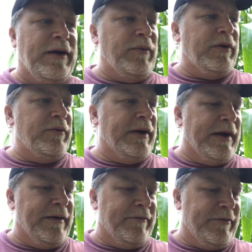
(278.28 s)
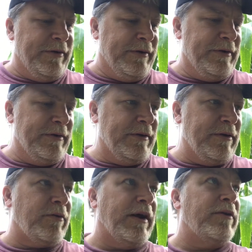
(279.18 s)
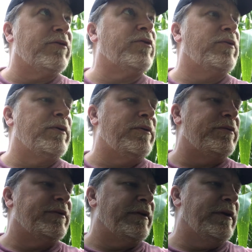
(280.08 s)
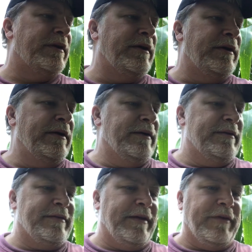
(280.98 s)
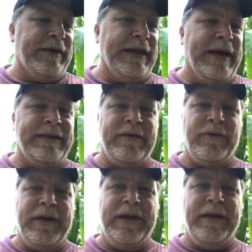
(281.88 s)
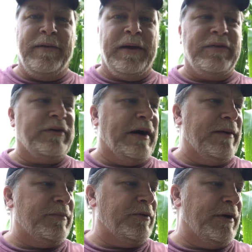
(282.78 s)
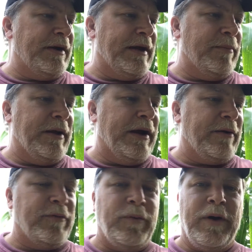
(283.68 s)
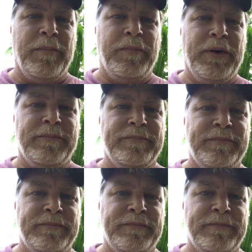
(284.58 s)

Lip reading: We do have ground squirrels and stuff like that will get into my shop, so I got to be careful where I put them.